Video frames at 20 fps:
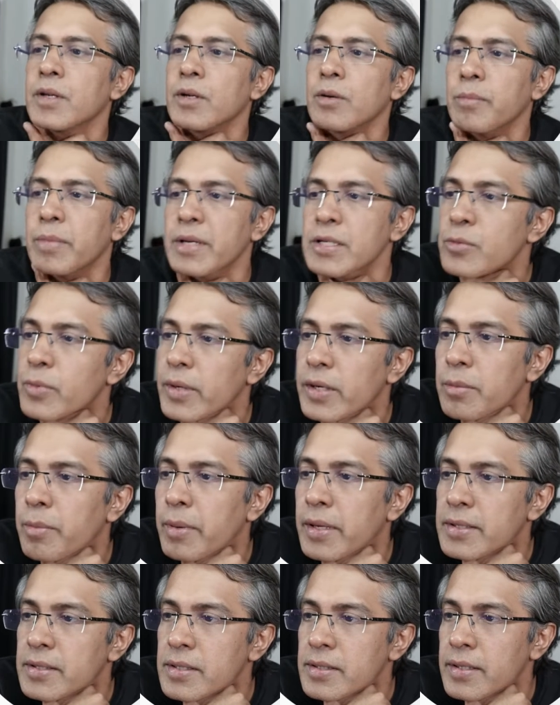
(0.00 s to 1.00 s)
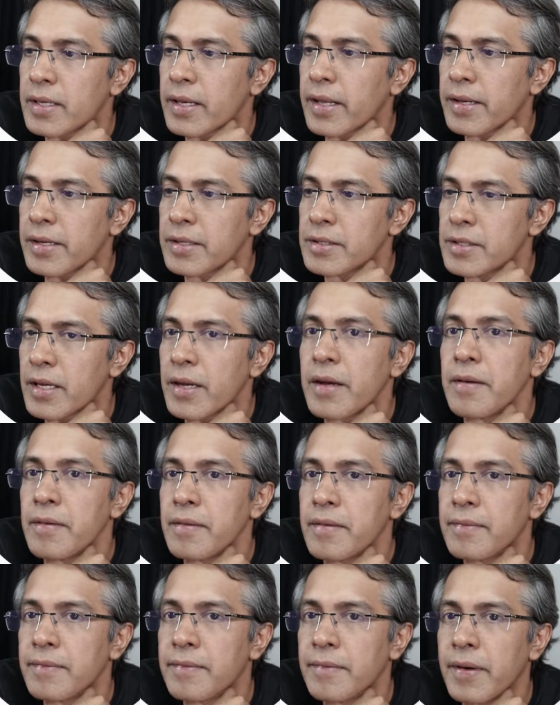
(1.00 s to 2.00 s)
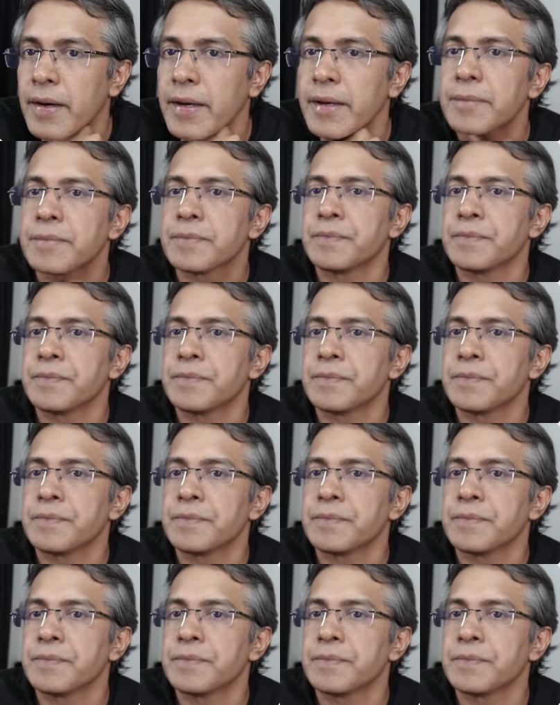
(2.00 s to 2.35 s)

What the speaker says: best way to play Sicilian in general, right?